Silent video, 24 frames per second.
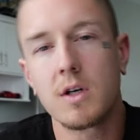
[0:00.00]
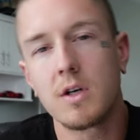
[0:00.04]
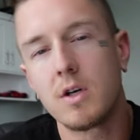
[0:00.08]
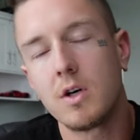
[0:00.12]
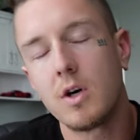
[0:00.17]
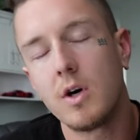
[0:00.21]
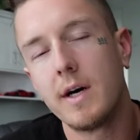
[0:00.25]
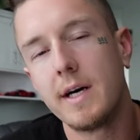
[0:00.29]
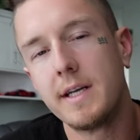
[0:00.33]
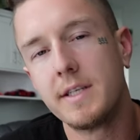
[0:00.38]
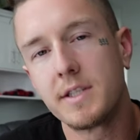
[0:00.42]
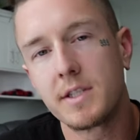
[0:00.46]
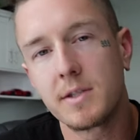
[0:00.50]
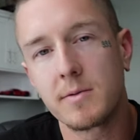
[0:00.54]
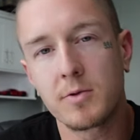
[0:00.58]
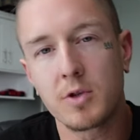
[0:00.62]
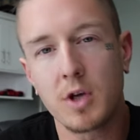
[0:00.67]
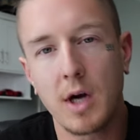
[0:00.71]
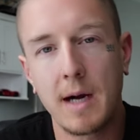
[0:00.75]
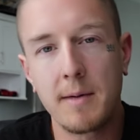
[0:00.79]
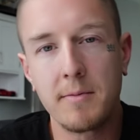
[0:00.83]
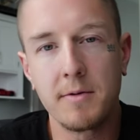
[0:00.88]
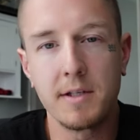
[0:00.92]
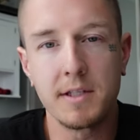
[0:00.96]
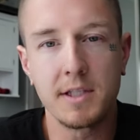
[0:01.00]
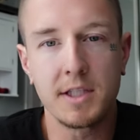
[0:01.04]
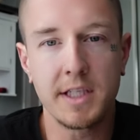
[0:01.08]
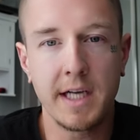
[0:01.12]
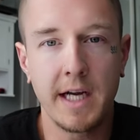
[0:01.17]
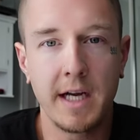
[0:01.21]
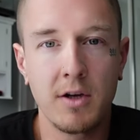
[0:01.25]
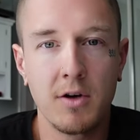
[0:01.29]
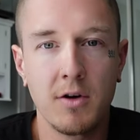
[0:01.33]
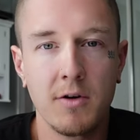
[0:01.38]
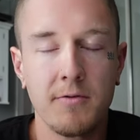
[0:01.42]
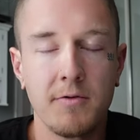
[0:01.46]
go ahead and subscribe to the
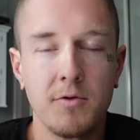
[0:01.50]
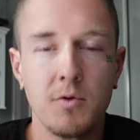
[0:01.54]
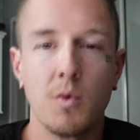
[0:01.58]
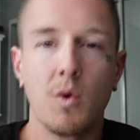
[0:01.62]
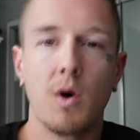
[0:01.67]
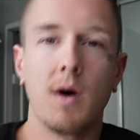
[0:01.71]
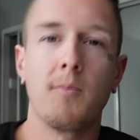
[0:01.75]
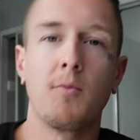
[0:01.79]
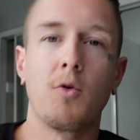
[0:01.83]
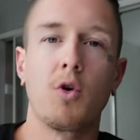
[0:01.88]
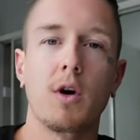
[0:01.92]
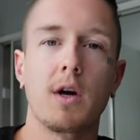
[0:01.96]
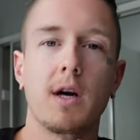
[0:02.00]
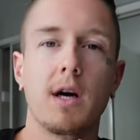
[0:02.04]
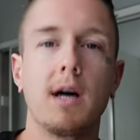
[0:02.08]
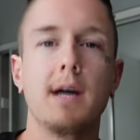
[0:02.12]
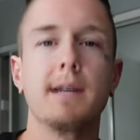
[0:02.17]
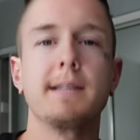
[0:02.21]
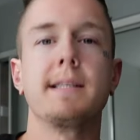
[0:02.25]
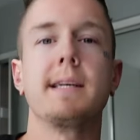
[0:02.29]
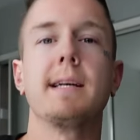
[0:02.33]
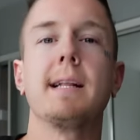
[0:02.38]
channel if you want more content